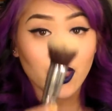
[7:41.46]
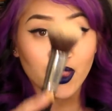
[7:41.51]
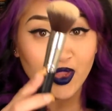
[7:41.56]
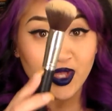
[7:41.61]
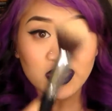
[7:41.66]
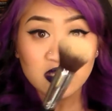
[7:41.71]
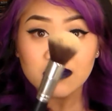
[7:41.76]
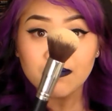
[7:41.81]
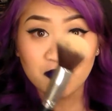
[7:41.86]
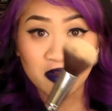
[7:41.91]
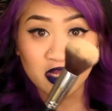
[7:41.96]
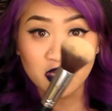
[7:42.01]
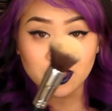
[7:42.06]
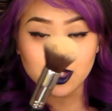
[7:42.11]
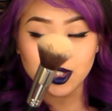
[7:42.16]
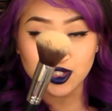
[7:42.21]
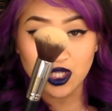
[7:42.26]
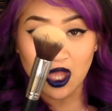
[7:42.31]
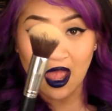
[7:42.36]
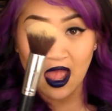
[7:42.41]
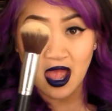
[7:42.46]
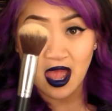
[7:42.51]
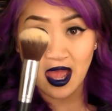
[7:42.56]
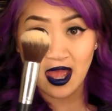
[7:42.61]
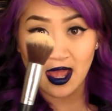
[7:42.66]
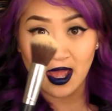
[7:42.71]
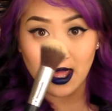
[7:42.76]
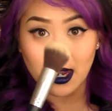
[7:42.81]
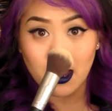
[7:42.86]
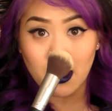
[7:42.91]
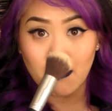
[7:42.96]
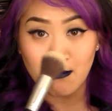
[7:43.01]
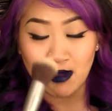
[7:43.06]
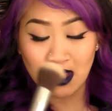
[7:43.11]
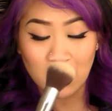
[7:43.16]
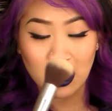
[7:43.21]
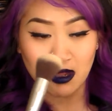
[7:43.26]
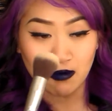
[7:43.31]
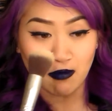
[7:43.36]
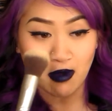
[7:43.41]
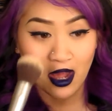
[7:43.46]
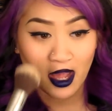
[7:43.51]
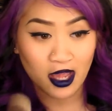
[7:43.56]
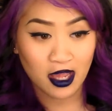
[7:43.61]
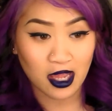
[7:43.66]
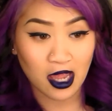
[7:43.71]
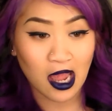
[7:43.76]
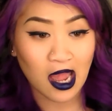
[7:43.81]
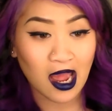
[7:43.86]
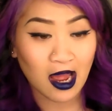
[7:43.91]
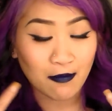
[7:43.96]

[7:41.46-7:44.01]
this brush had made my